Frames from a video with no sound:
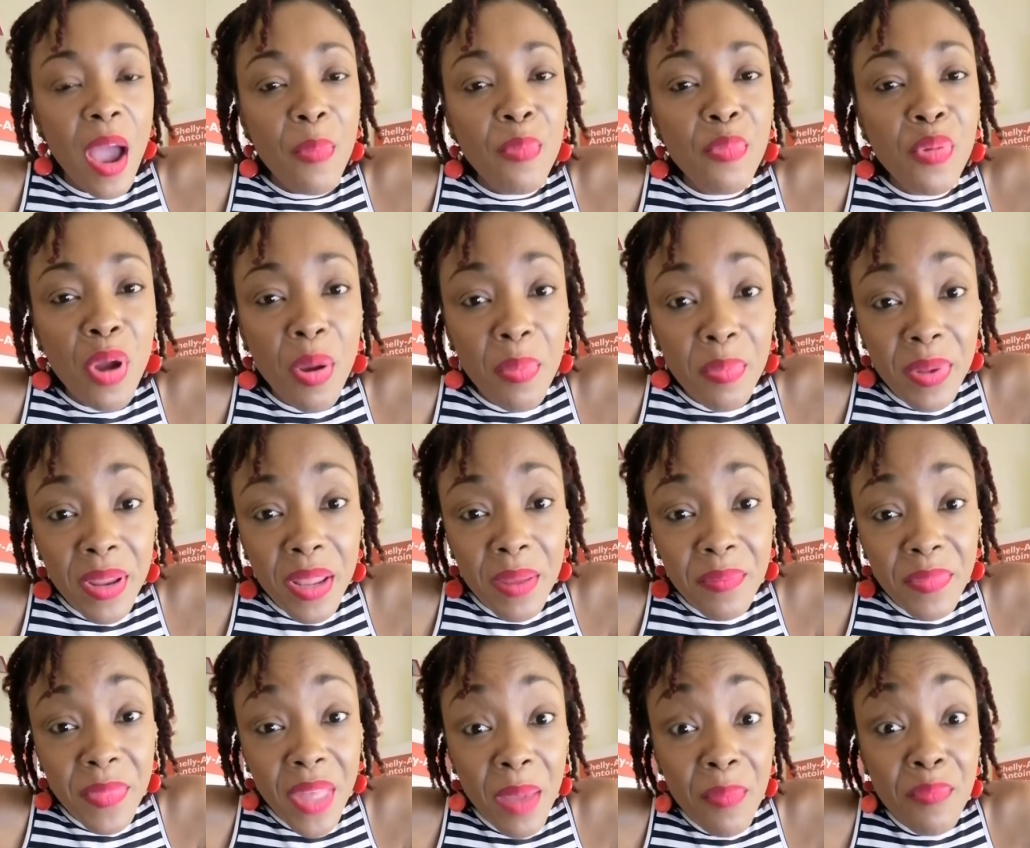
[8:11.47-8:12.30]
a
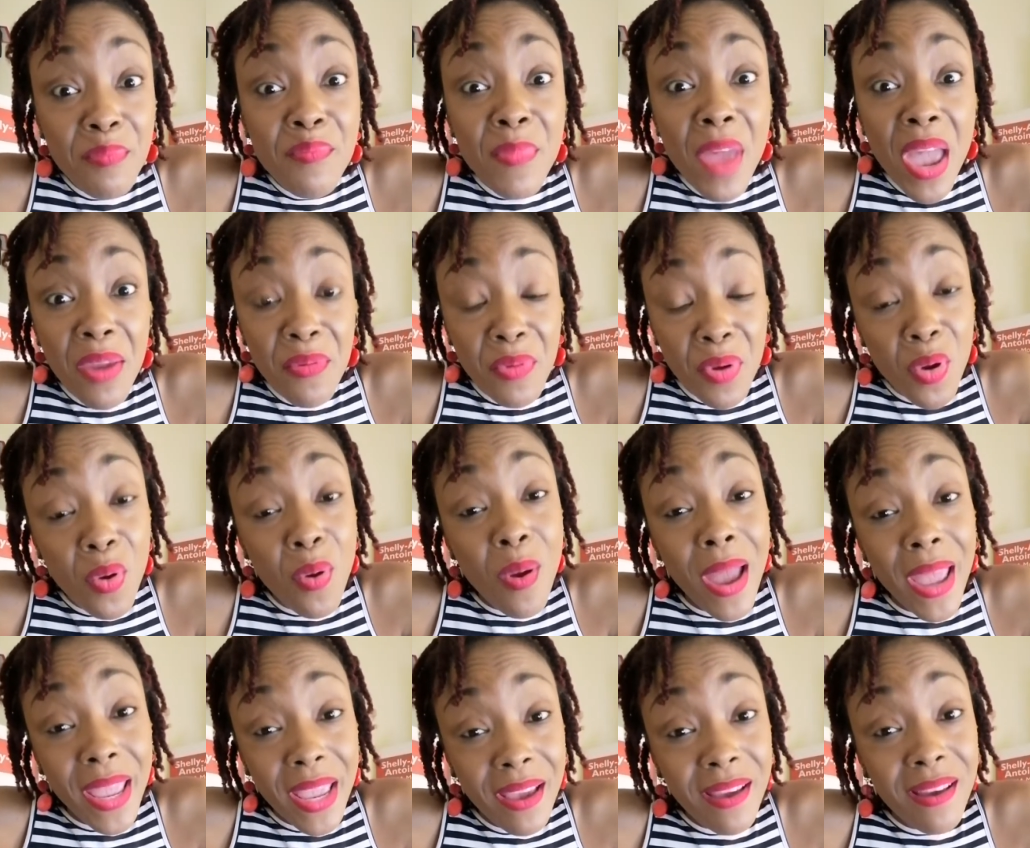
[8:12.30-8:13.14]
problem that might
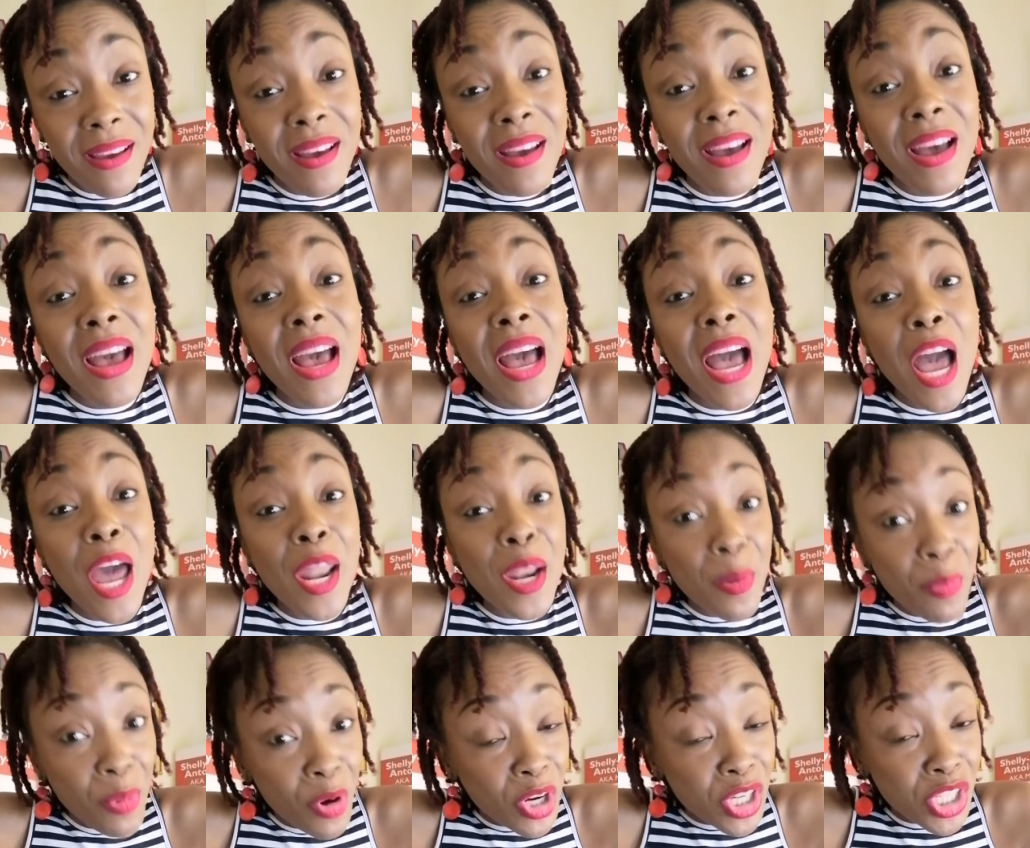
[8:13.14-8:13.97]
require
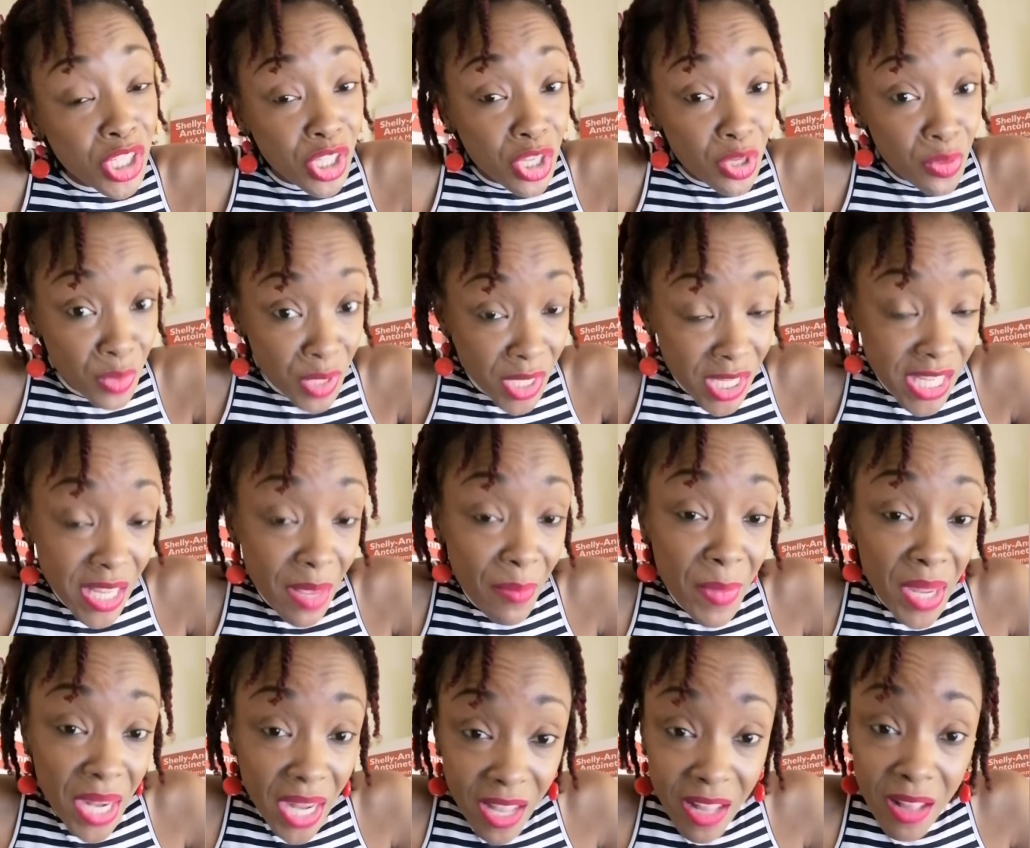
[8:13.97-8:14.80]
an abortion, which is
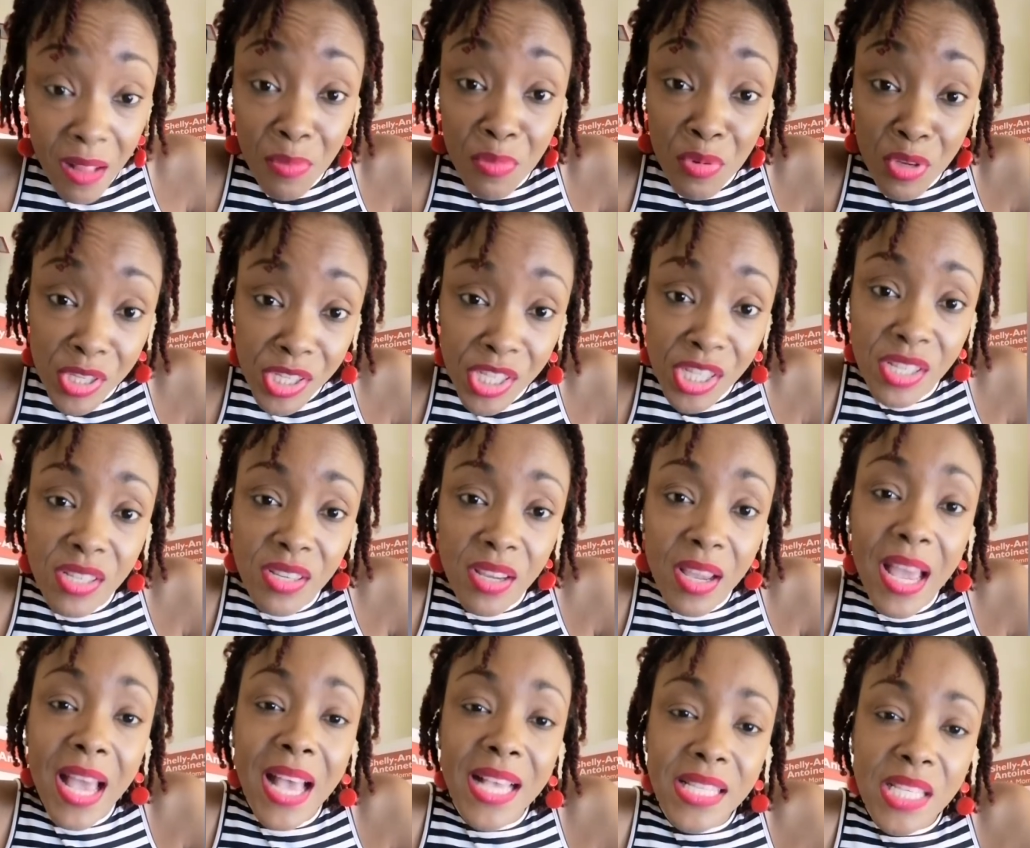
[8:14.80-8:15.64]
a medical
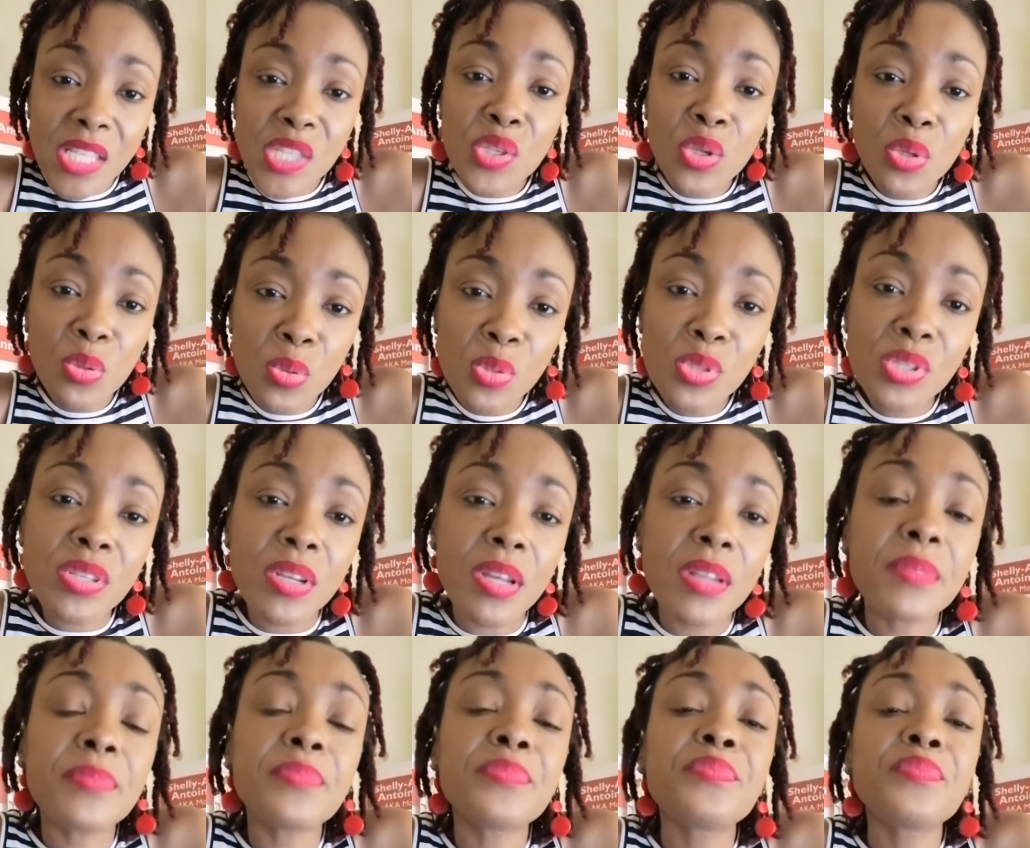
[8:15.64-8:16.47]
procedure, as a
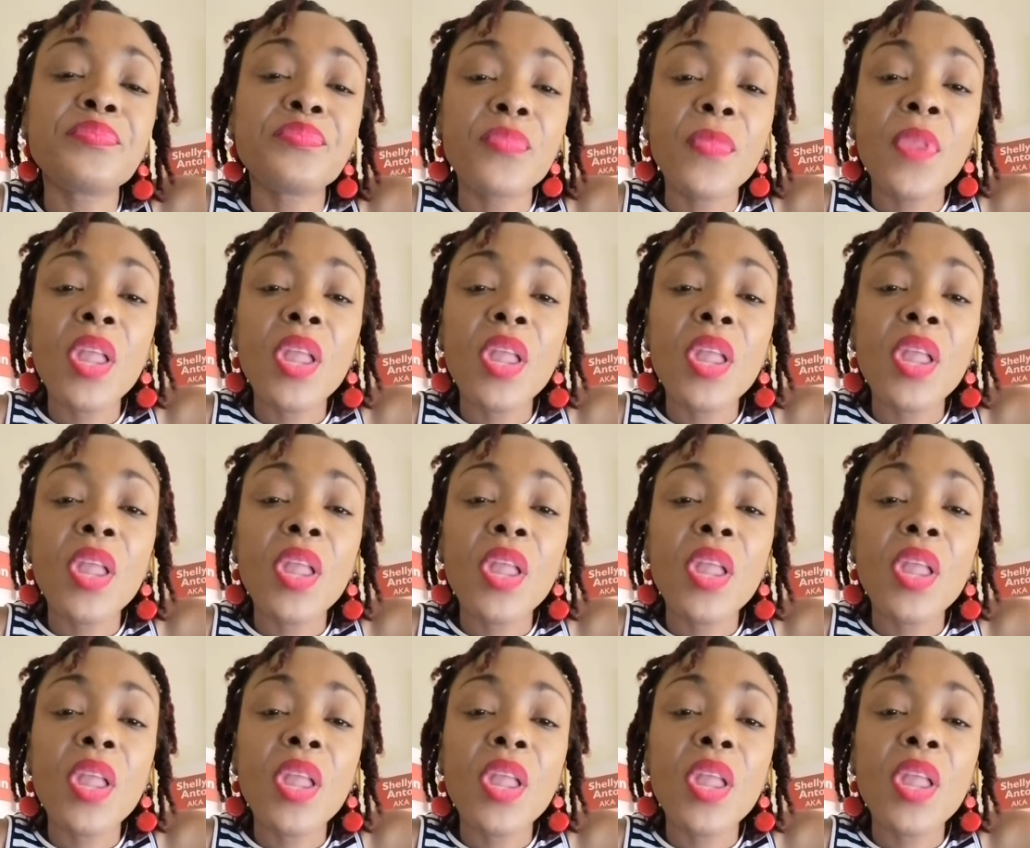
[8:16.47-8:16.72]
solution.